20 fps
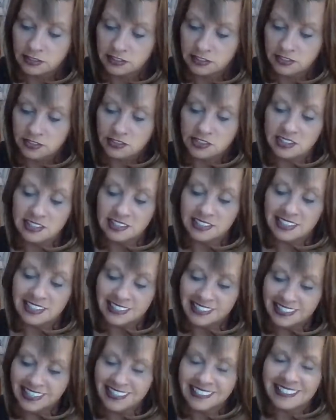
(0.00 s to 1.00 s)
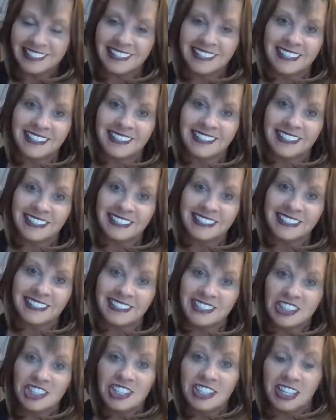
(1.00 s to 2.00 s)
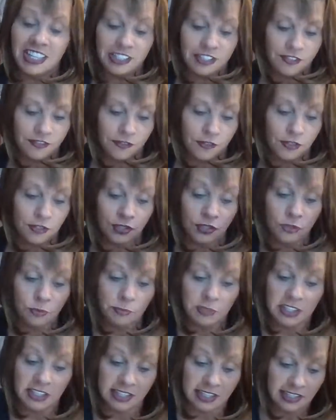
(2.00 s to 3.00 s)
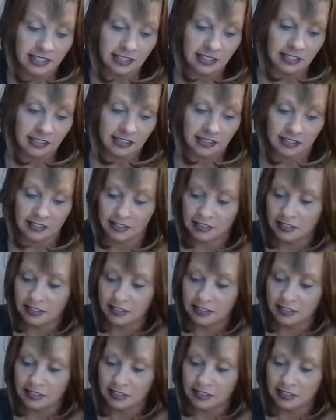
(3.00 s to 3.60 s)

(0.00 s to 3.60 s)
You see this as a, as a chance for a new beginning.